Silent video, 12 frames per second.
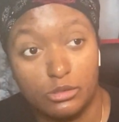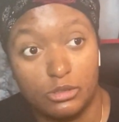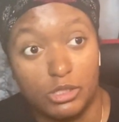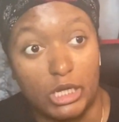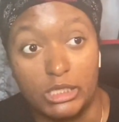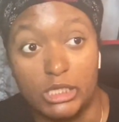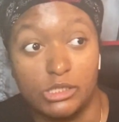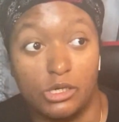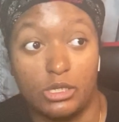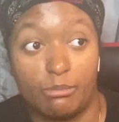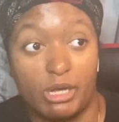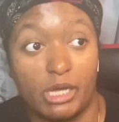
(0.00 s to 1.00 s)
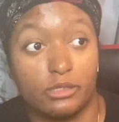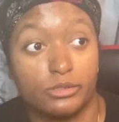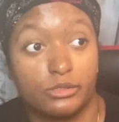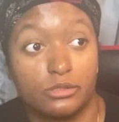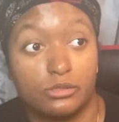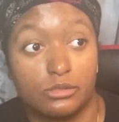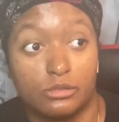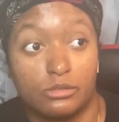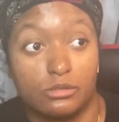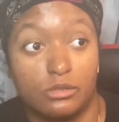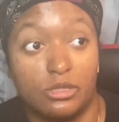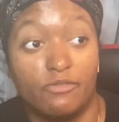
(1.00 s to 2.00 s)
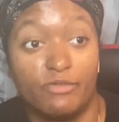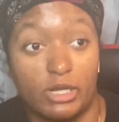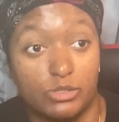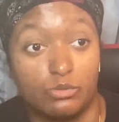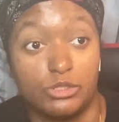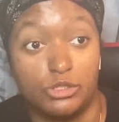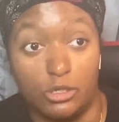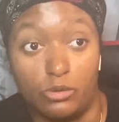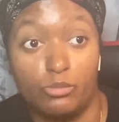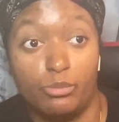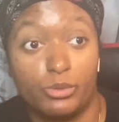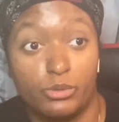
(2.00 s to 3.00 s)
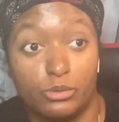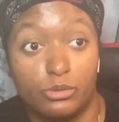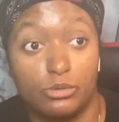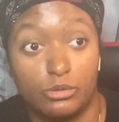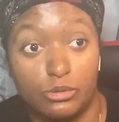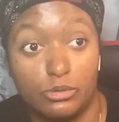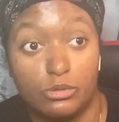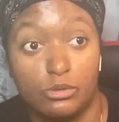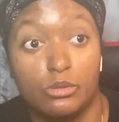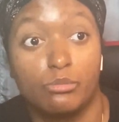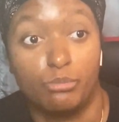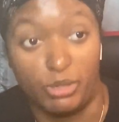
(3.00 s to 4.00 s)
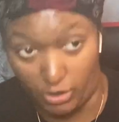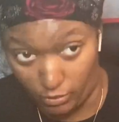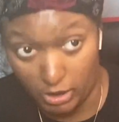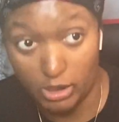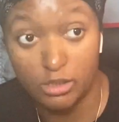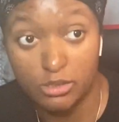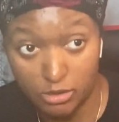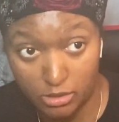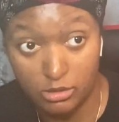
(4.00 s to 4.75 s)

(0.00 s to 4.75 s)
Like, that's all that matters. The fights was dope, period.